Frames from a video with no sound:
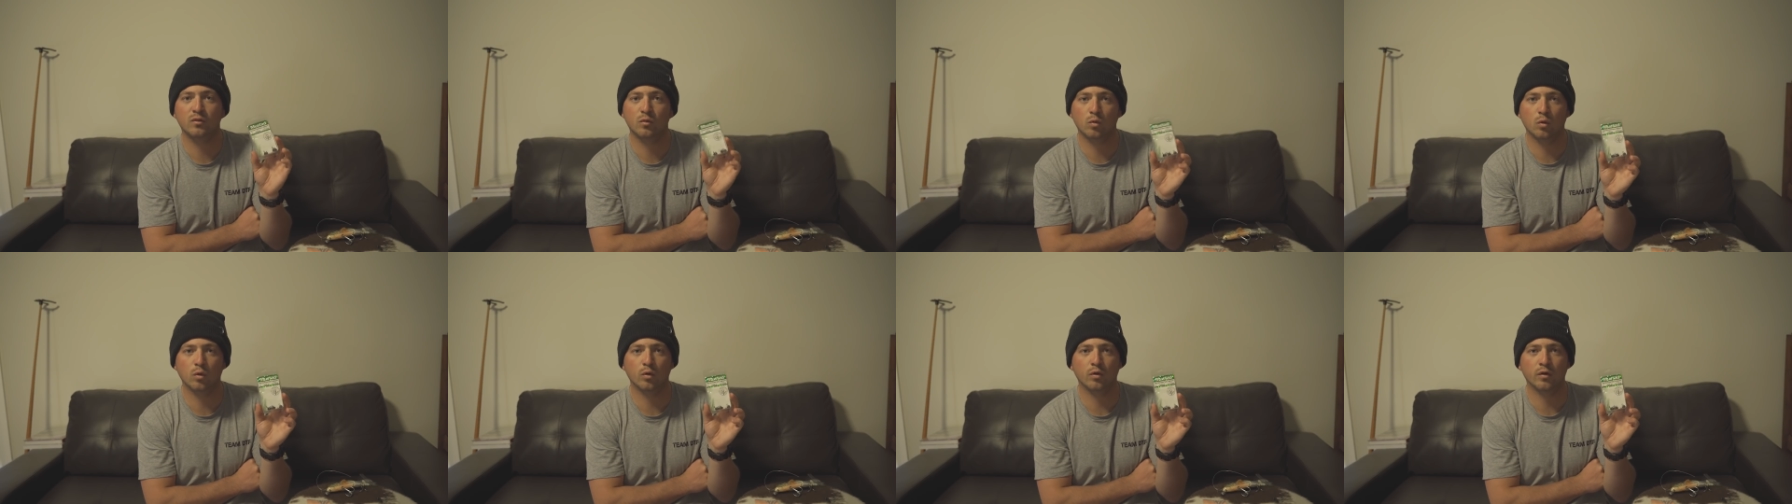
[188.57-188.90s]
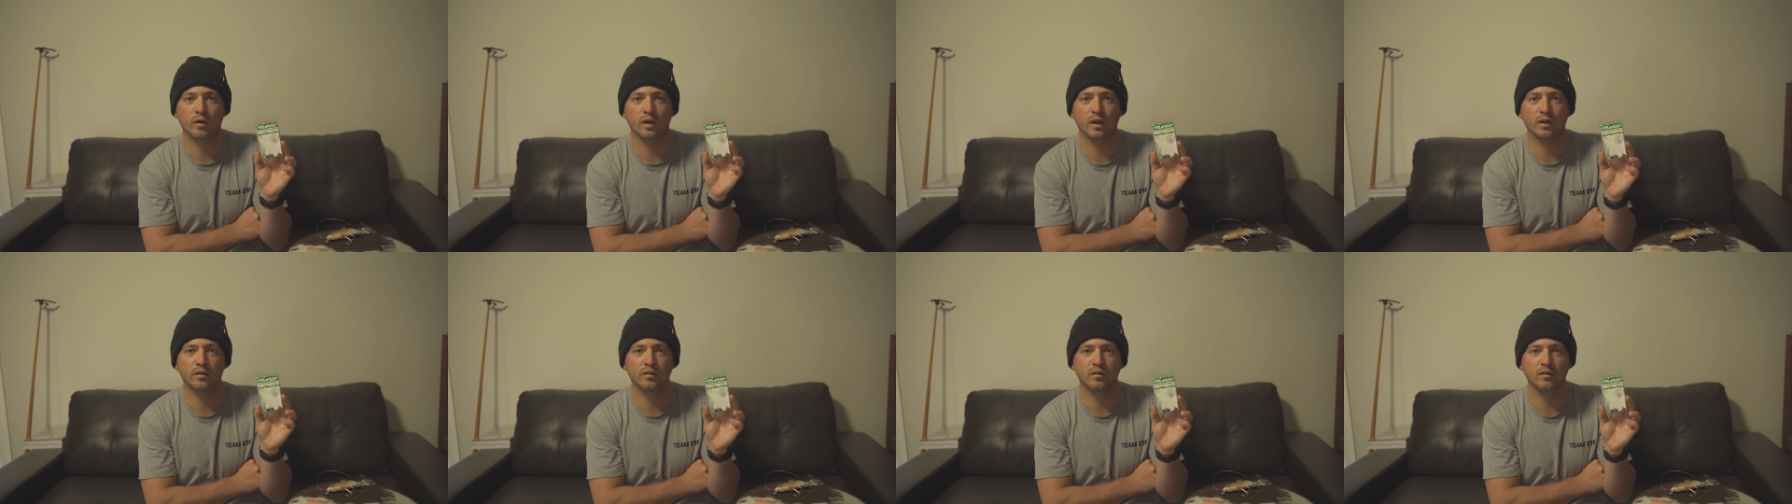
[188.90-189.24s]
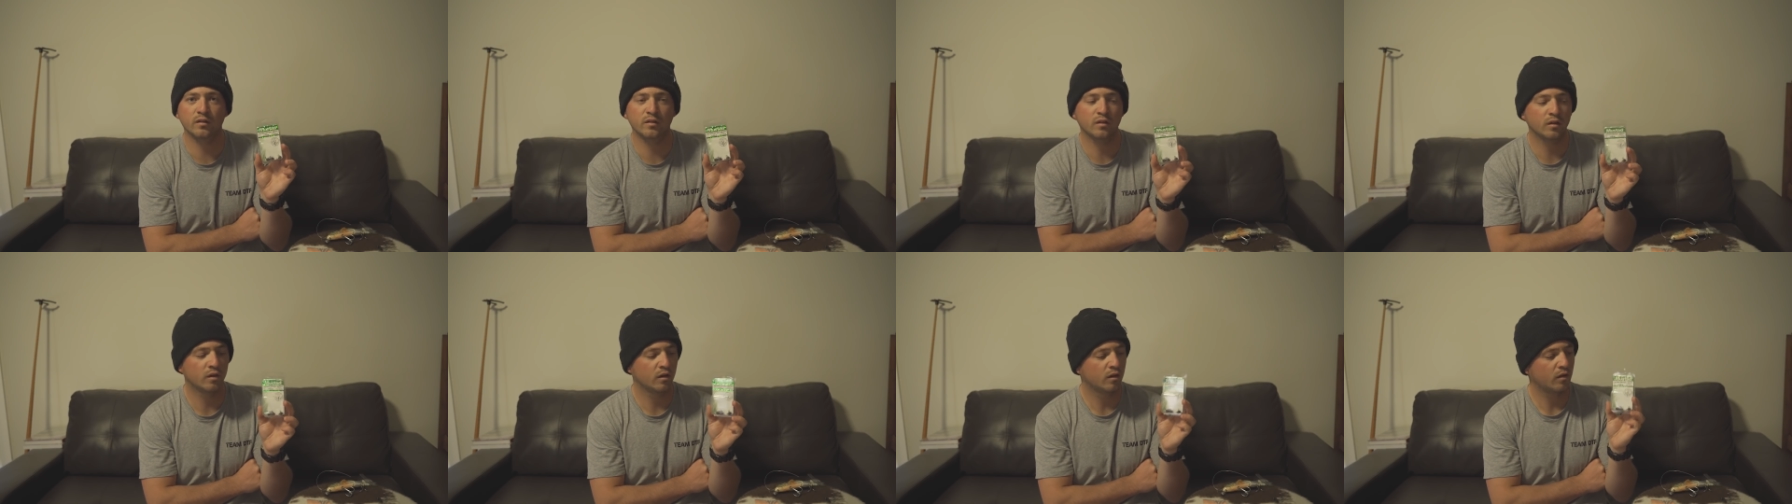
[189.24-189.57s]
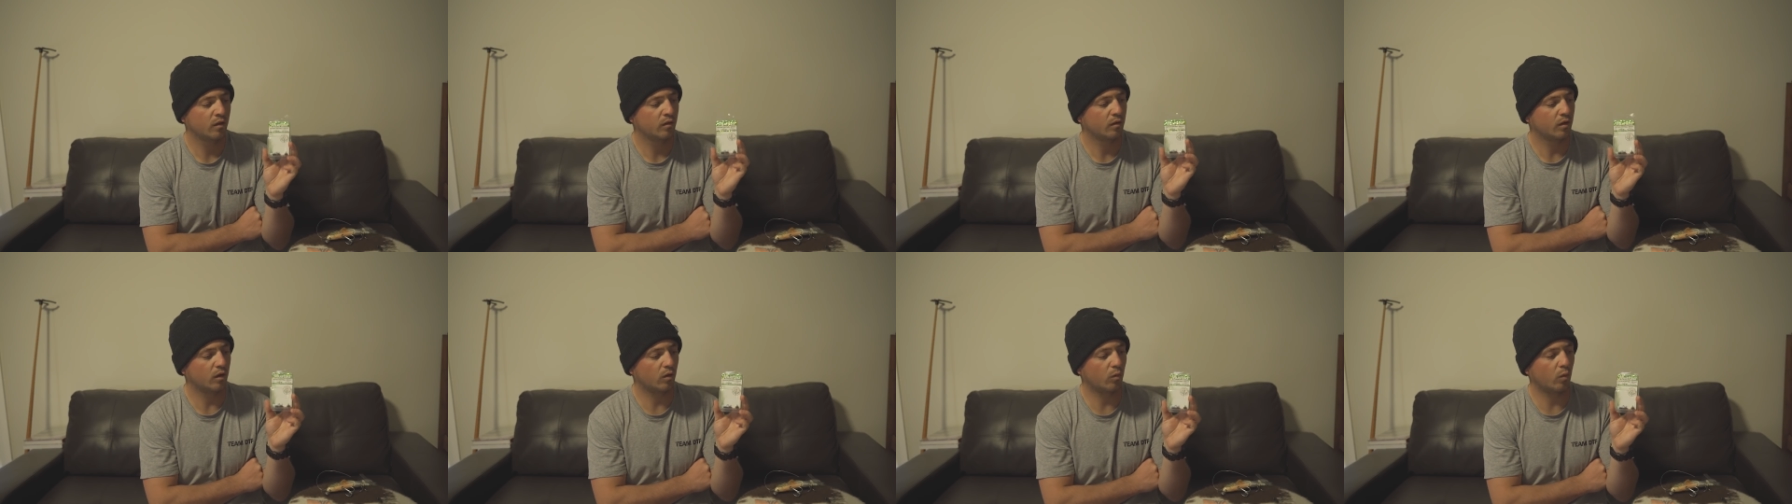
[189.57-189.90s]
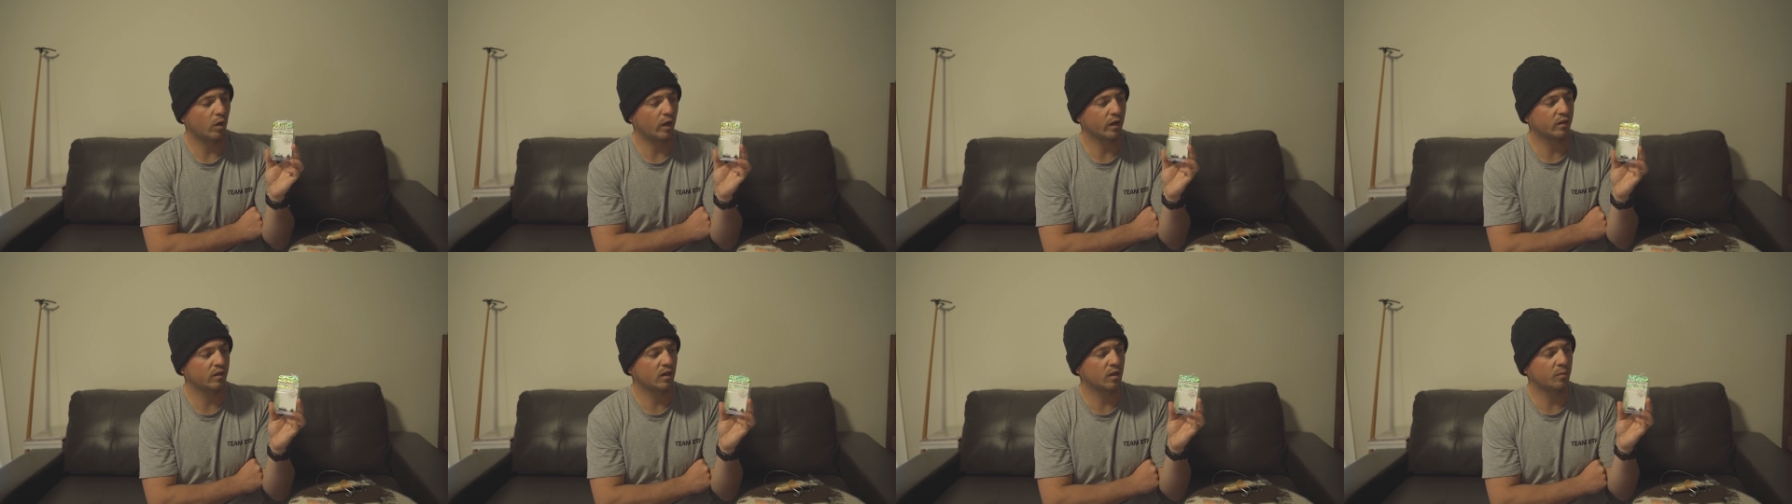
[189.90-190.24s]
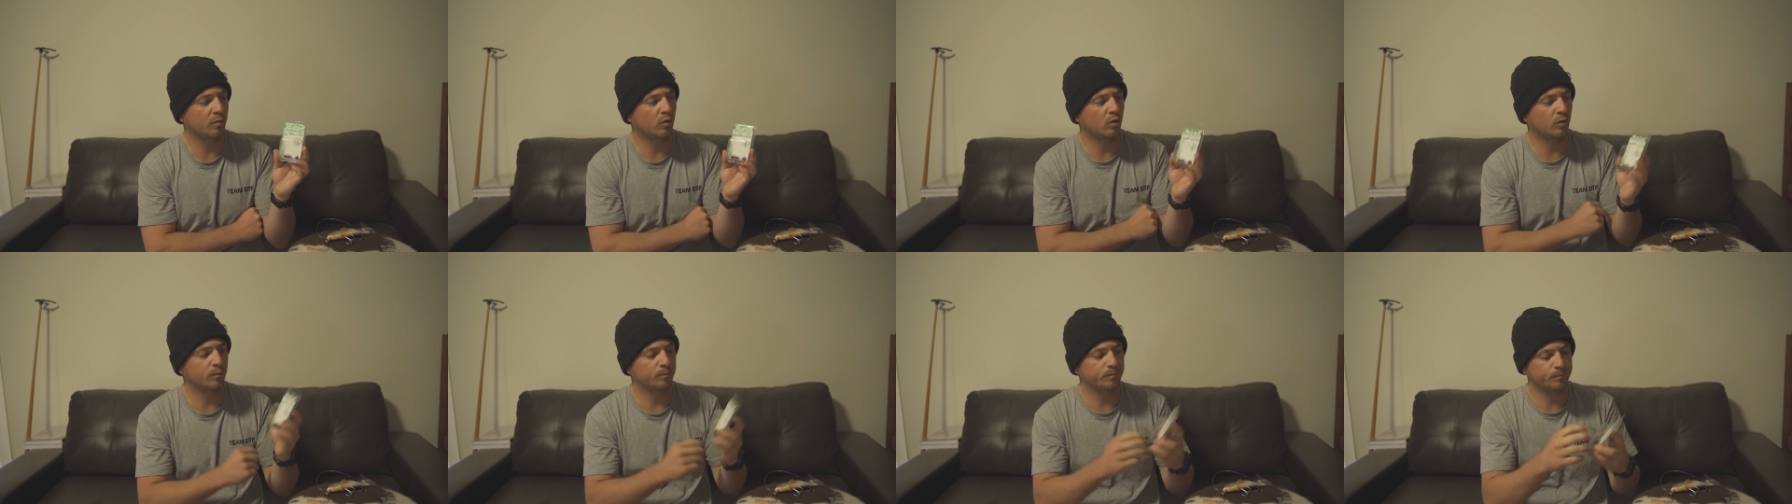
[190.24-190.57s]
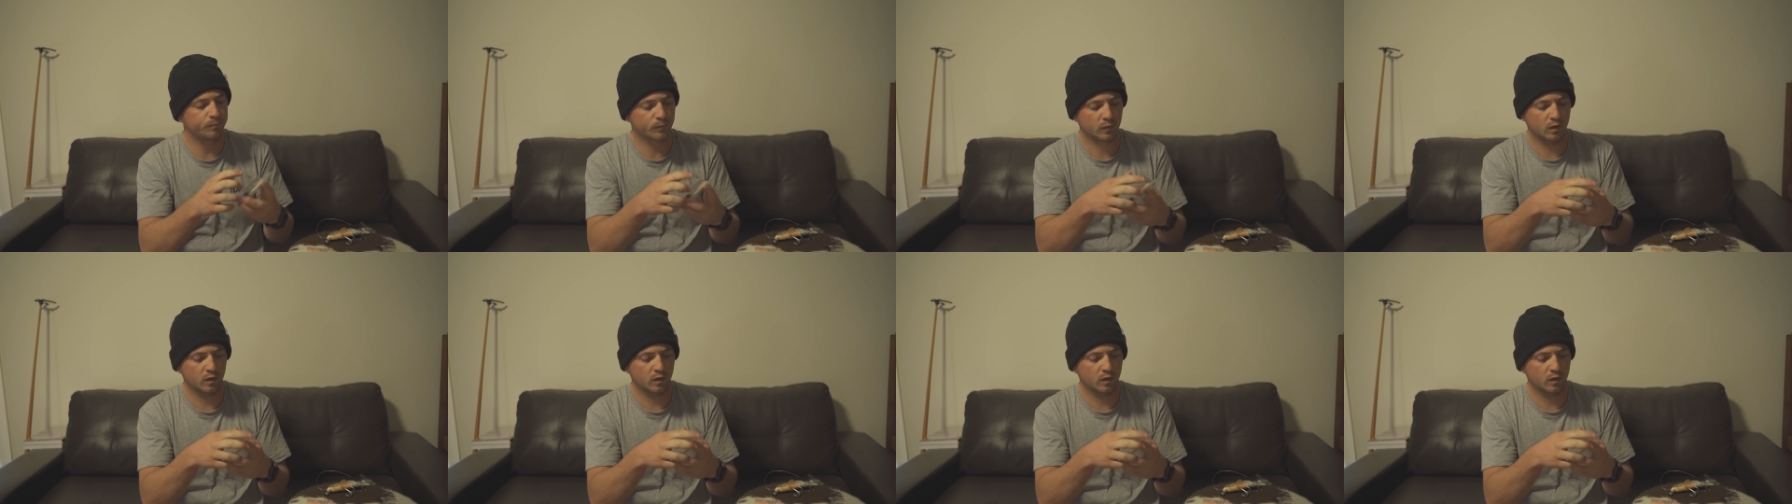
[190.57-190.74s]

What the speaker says: 1/4 ounces. I'm going to whack them on.